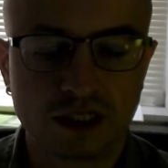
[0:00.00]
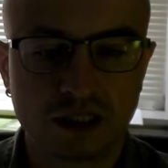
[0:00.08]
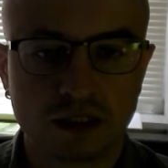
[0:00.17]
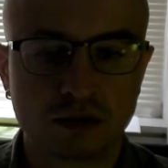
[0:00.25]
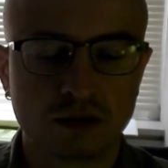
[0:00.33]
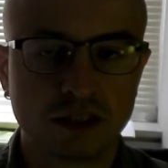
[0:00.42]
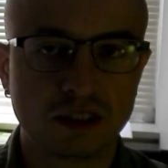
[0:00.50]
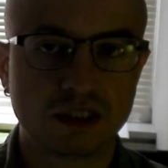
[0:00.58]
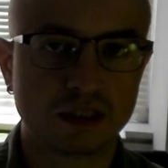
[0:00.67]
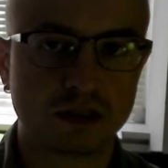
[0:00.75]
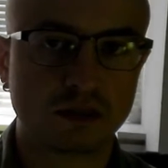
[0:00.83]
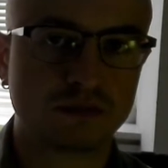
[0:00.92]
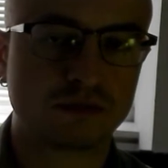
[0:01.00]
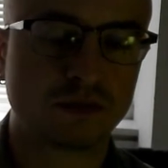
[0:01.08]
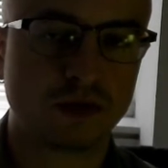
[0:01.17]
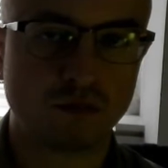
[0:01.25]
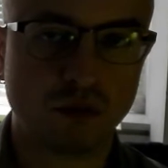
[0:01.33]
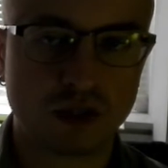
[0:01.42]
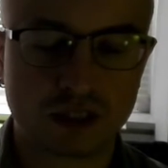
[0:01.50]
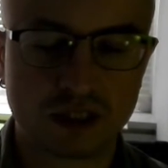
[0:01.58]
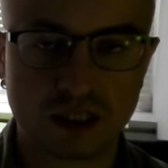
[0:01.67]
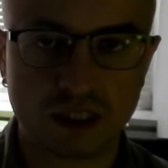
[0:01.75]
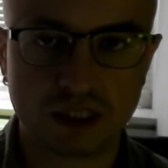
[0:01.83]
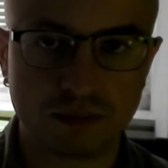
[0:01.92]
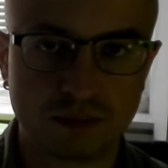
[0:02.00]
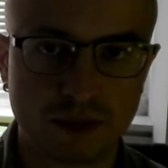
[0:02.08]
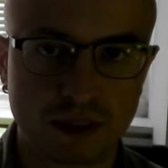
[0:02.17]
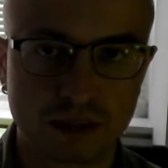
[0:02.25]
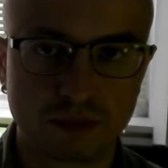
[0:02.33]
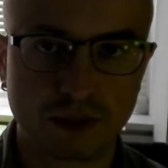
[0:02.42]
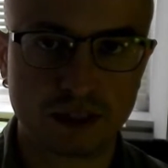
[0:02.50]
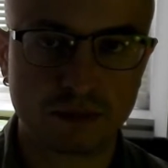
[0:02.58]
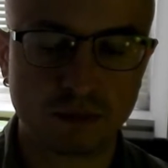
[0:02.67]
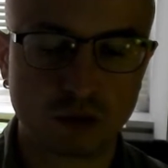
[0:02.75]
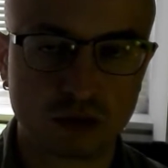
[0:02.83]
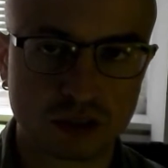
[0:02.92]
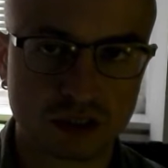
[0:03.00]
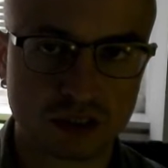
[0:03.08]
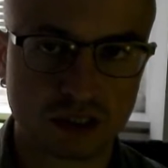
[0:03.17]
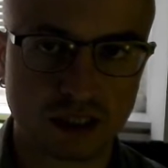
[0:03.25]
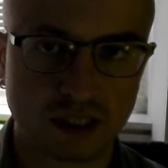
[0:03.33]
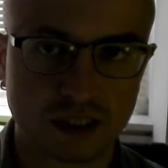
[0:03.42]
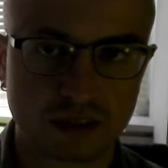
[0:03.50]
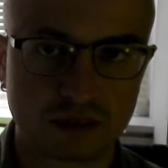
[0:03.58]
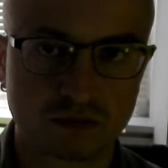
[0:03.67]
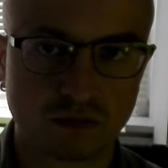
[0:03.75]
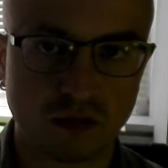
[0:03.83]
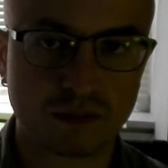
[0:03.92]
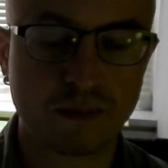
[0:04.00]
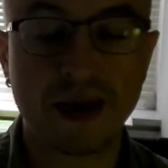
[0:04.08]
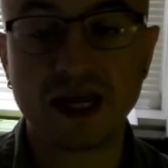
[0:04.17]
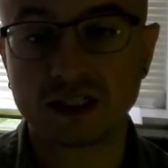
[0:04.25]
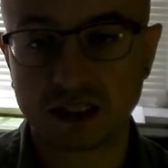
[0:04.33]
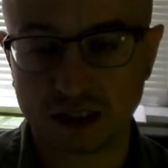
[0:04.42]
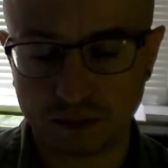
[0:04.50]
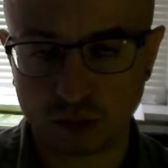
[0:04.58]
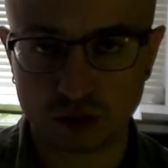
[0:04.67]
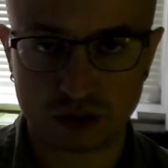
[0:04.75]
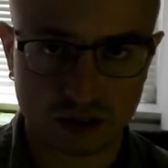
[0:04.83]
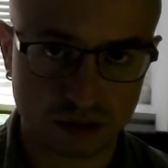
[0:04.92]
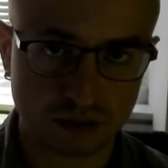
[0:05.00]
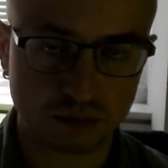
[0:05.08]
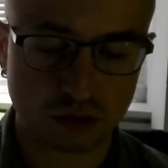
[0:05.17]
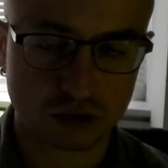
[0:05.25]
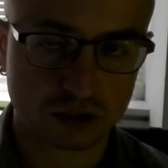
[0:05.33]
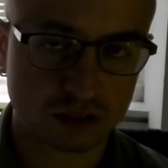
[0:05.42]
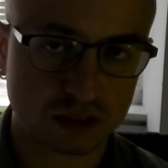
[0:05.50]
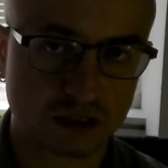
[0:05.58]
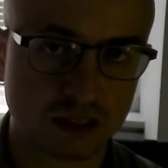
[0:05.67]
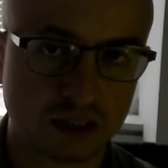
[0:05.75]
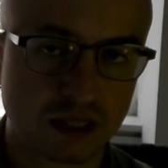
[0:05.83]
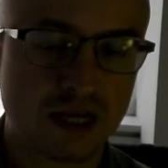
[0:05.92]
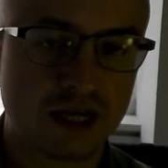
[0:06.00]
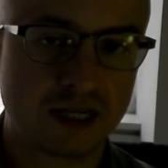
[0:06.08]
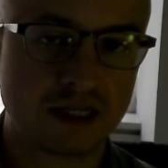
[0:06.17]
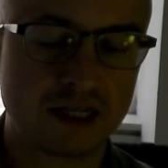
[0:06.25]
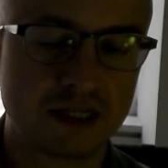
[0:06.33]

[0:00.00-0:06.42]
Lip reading: into detail of what he means by democracy and what makes a democracy, and then